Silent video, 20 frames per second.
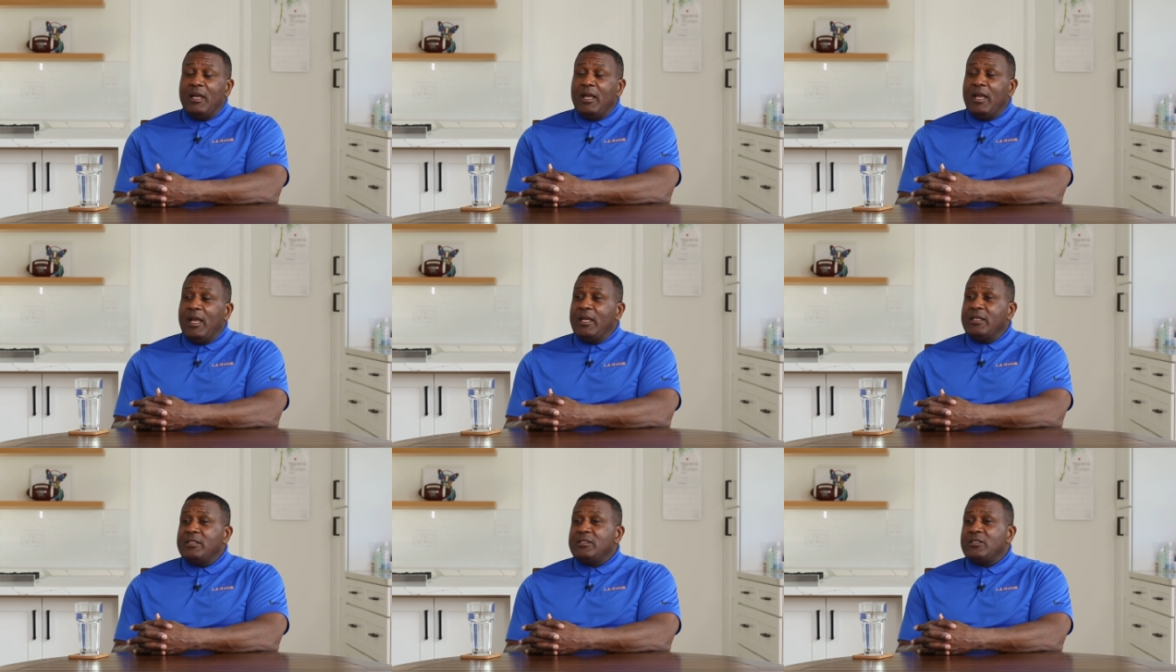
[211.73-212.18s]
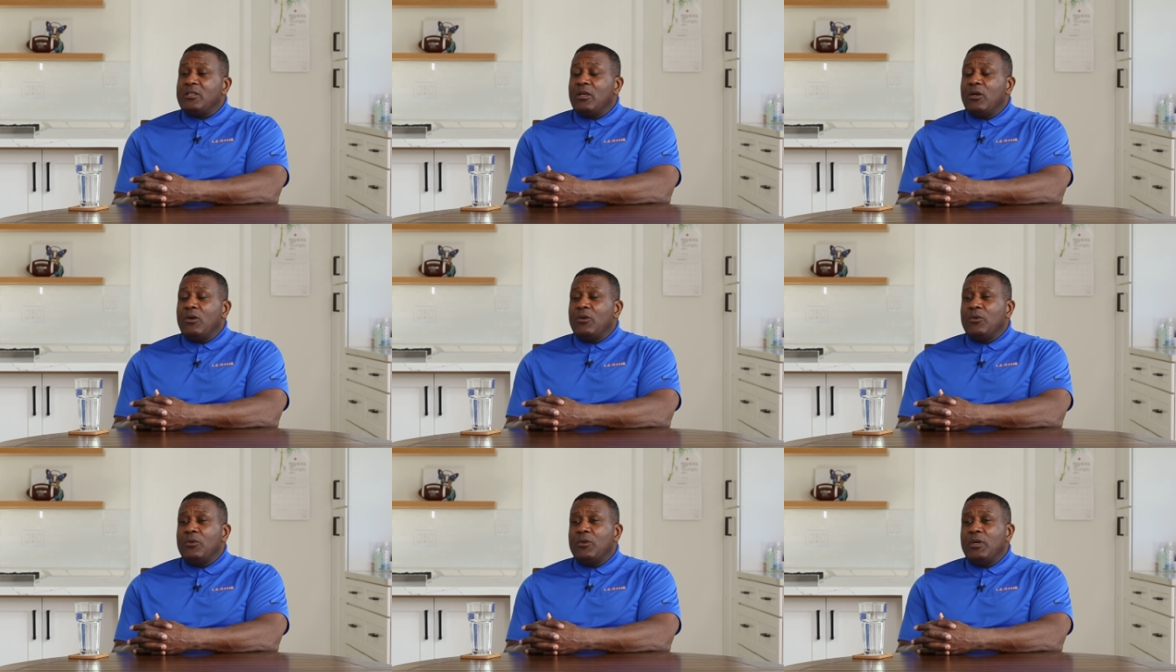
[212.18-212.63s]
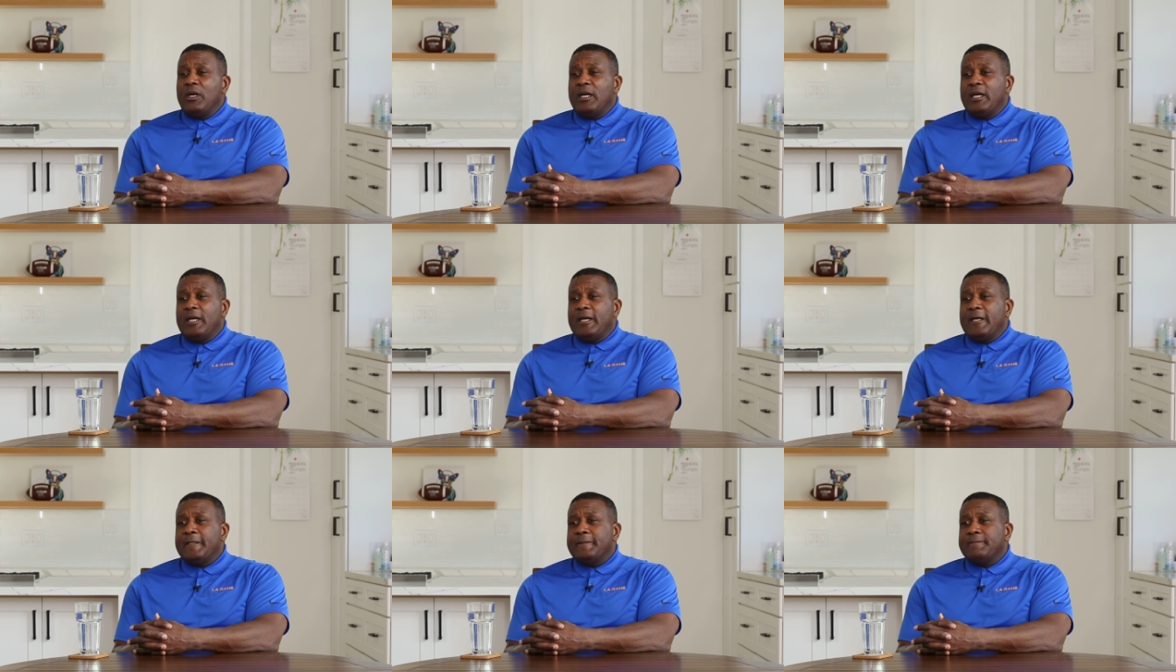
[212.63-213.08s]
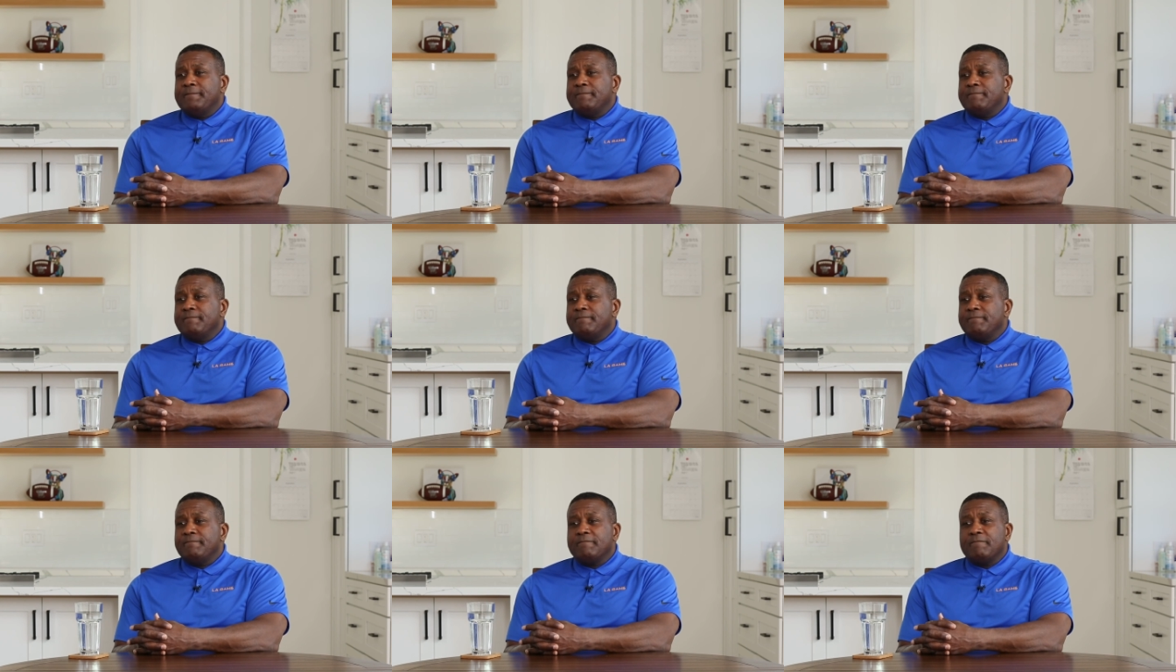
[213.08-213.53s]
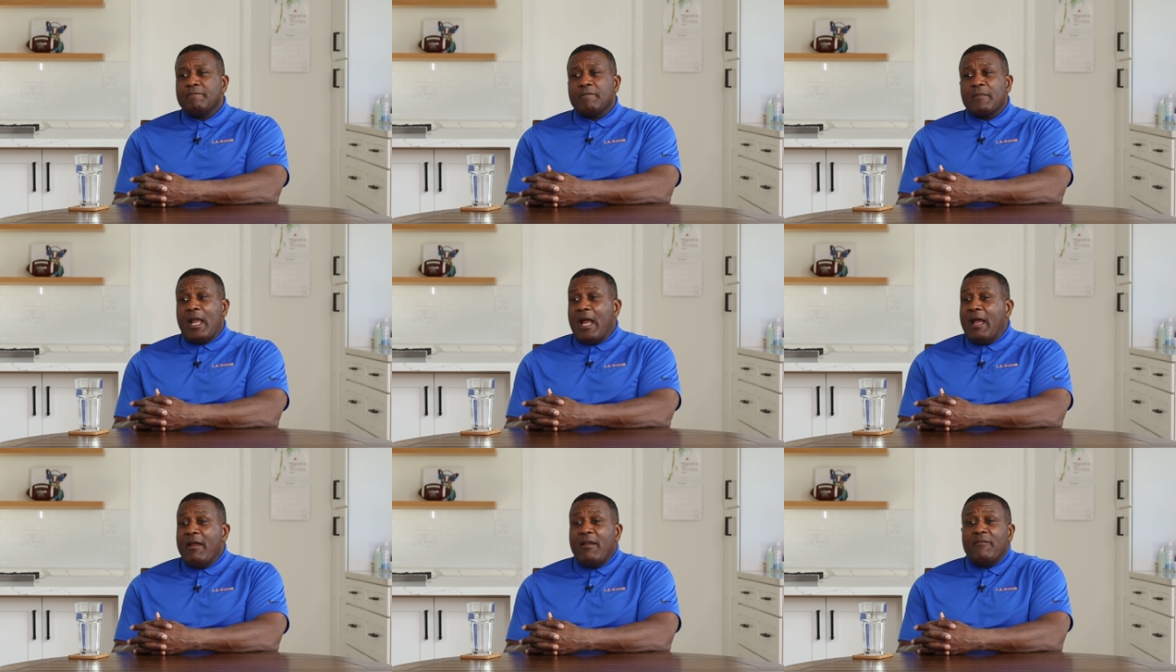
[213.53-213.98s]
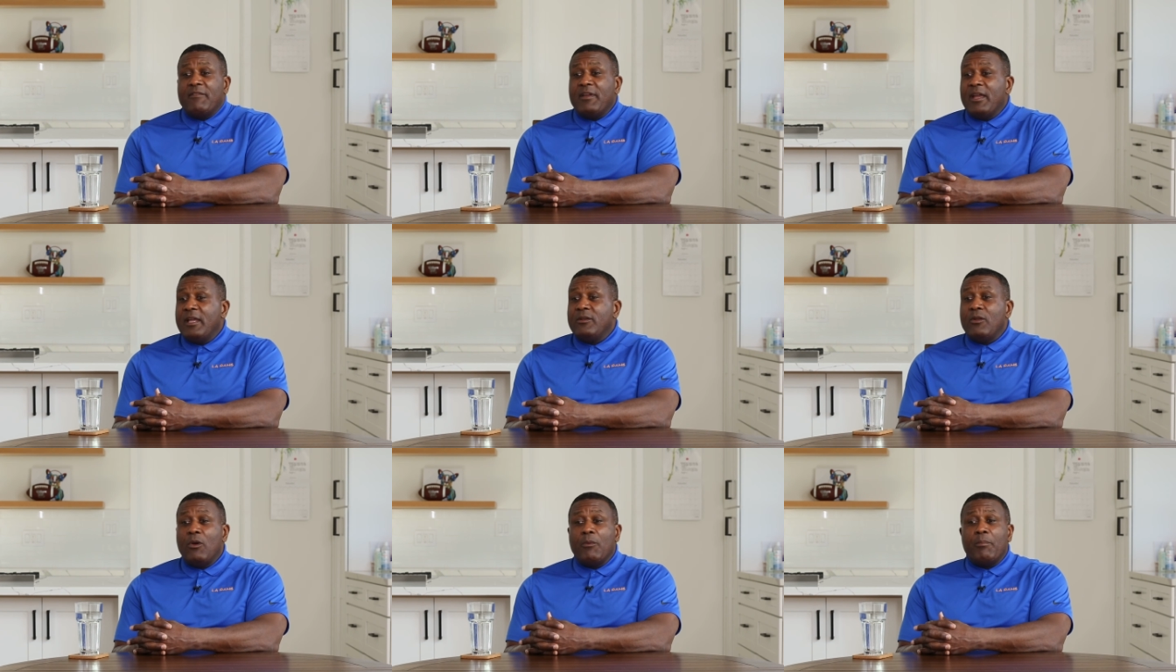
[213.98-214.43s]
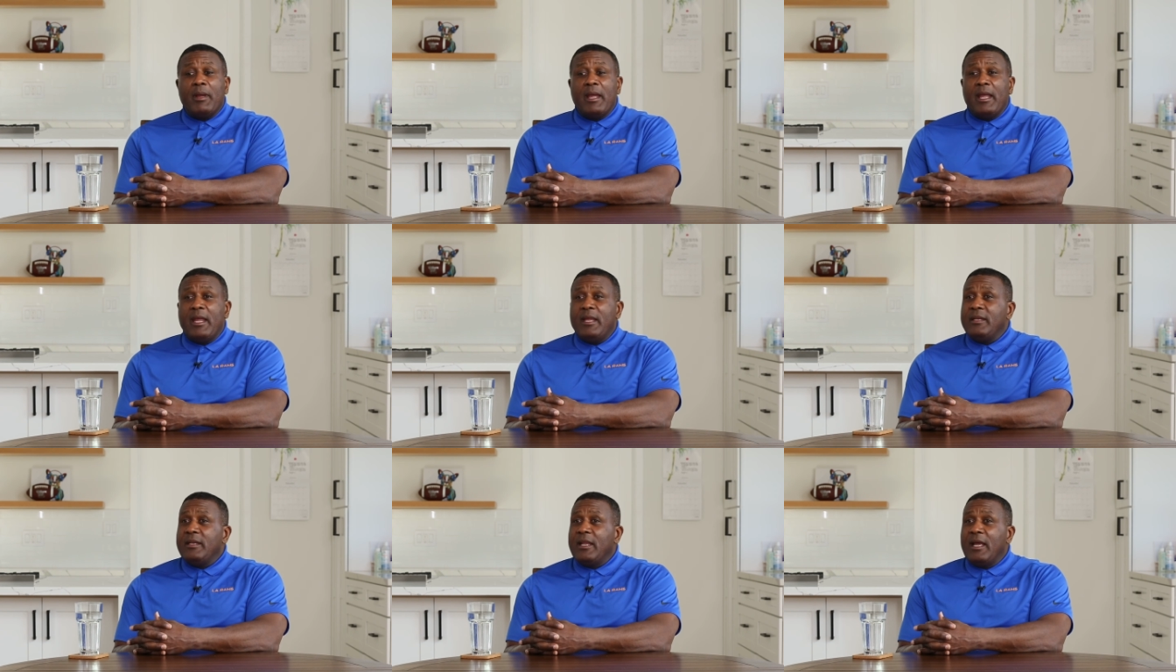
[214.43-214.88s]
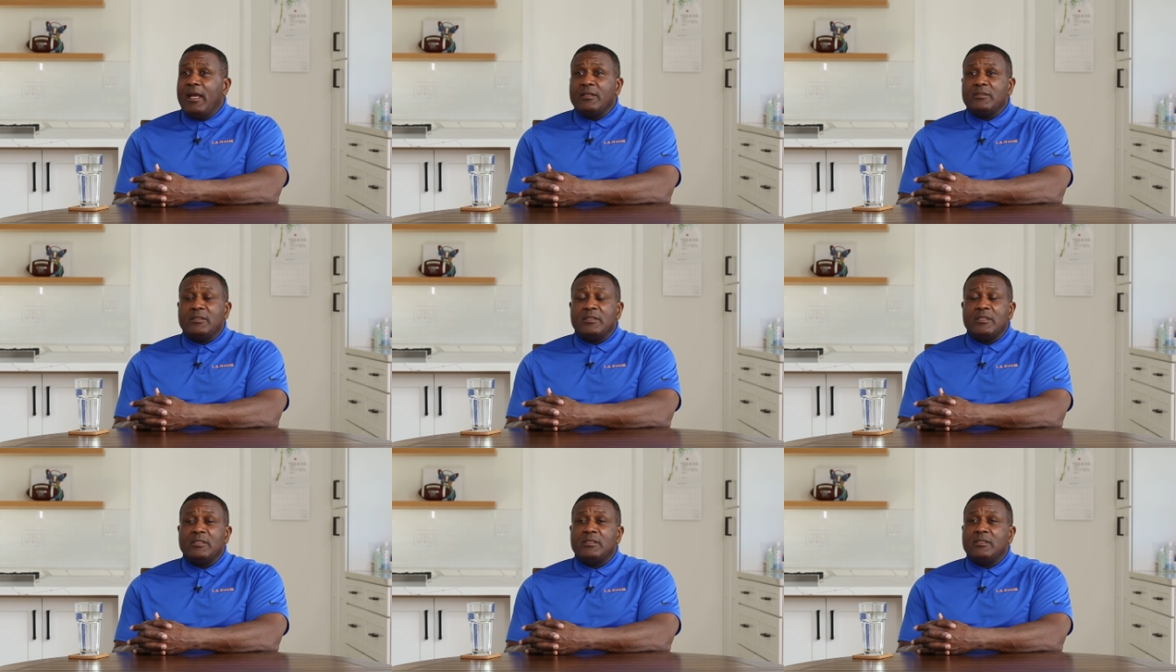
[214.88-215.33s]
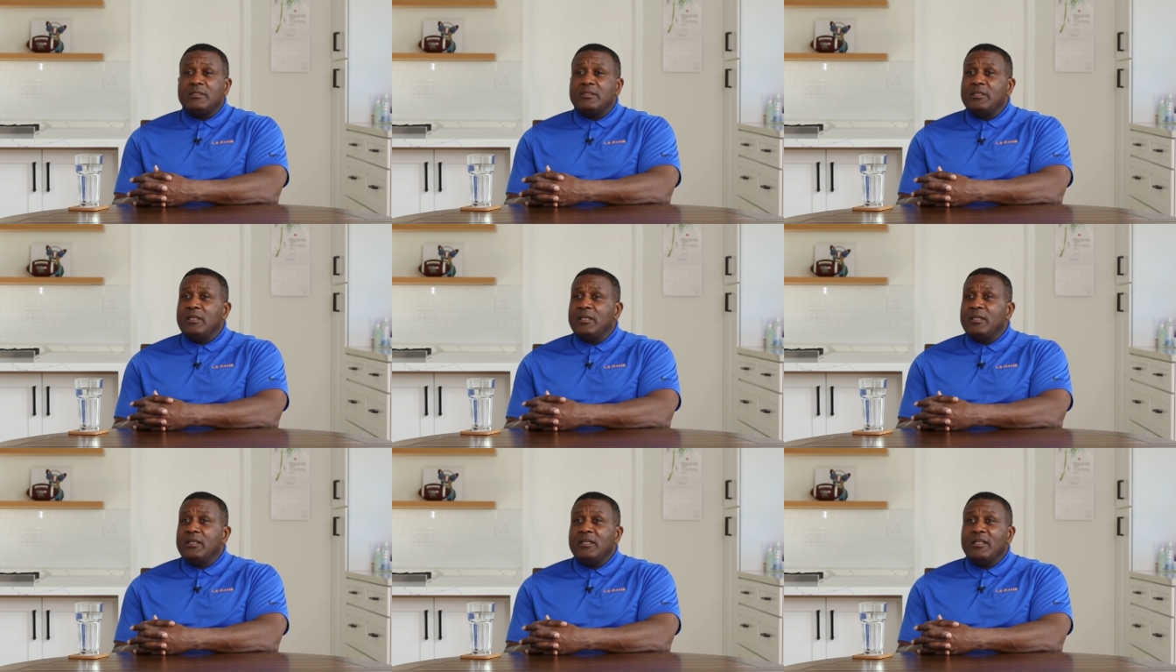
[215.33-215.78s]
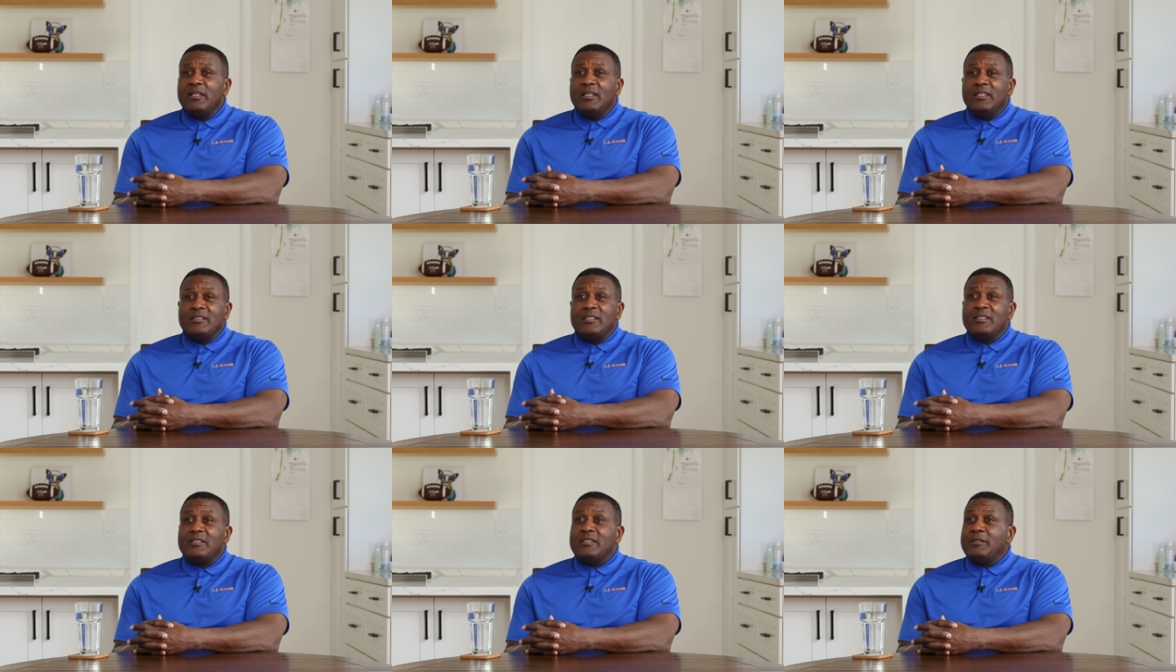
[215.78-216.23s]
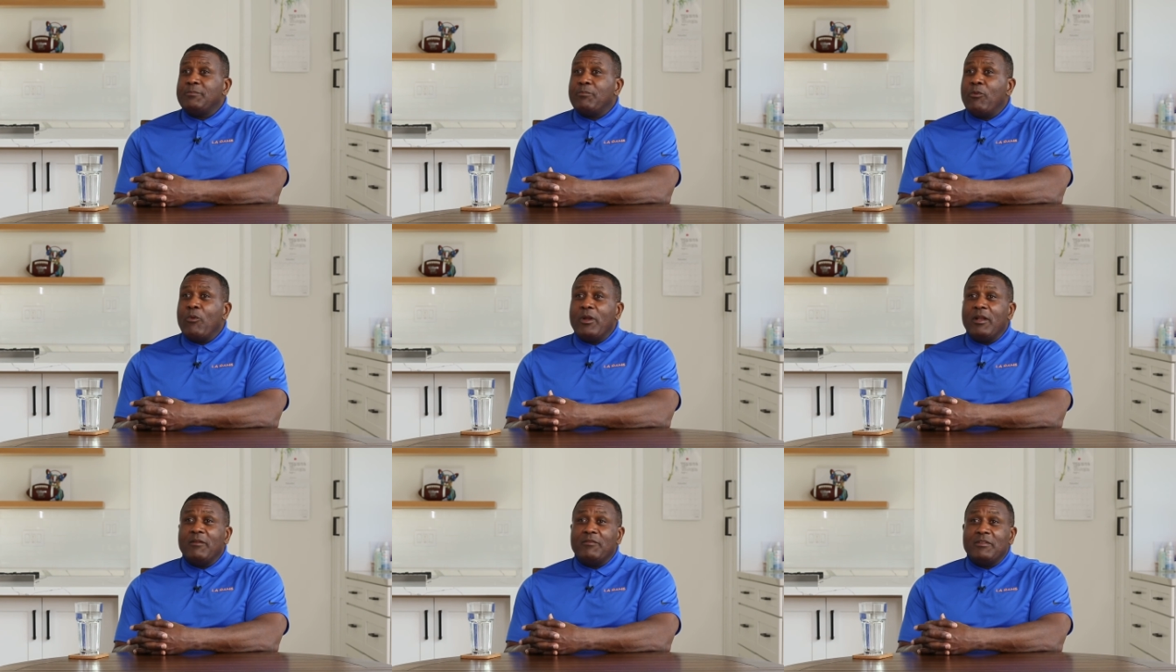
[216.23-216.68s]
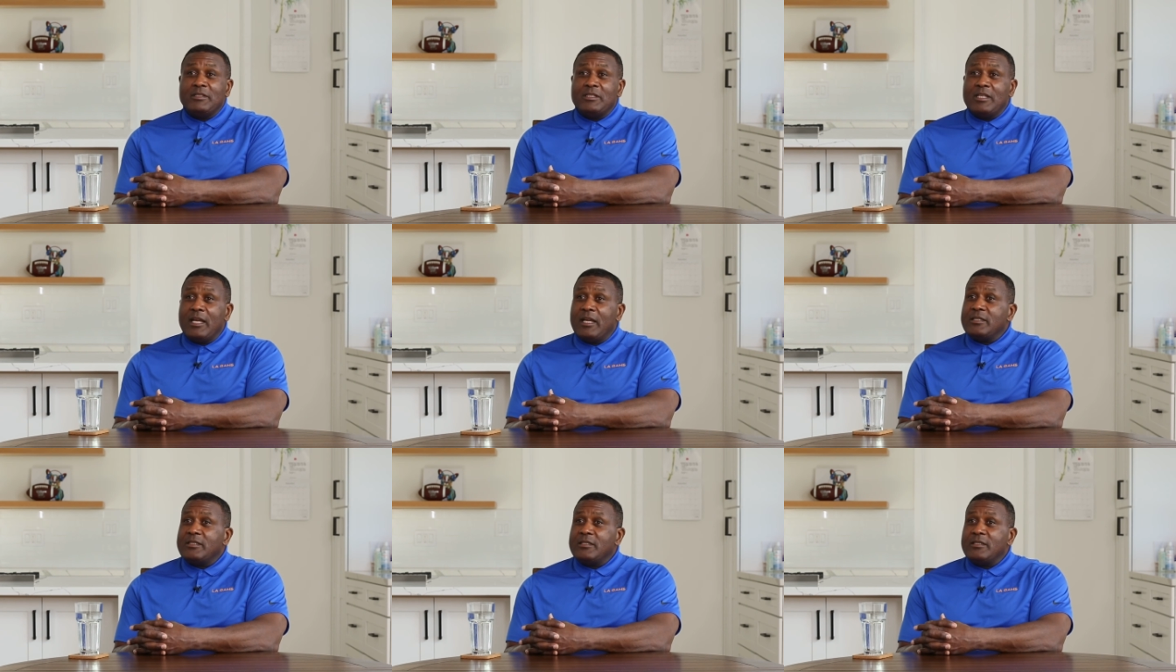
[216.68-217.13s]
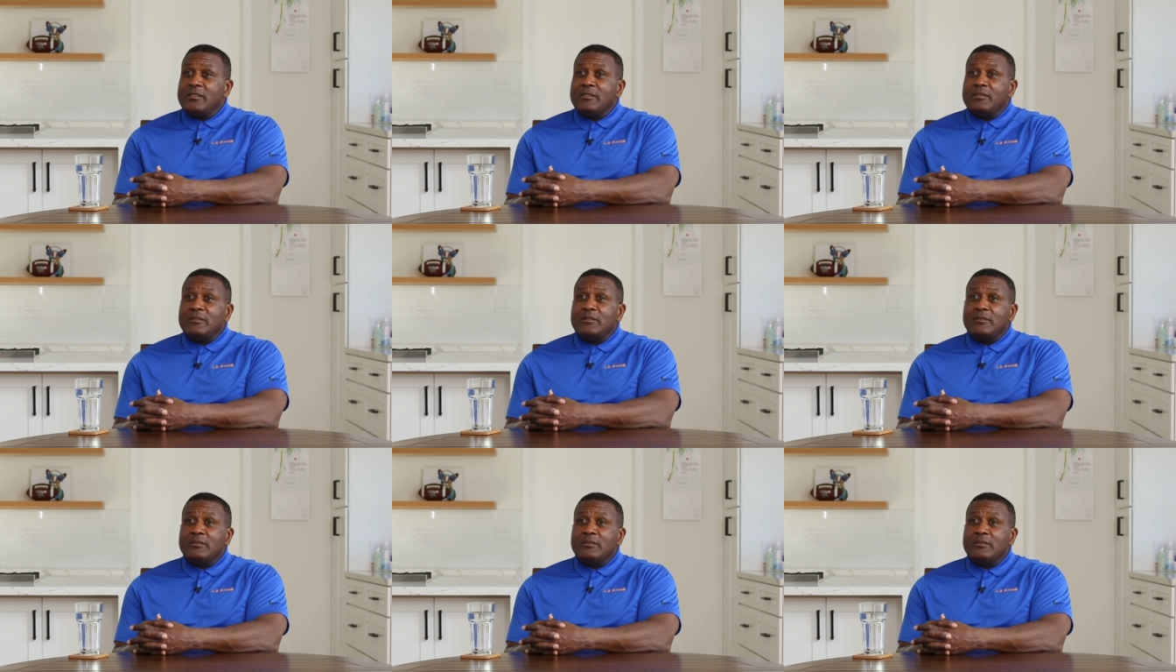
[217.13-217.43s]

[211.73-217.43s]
And so I have had no pain now since the point of injection.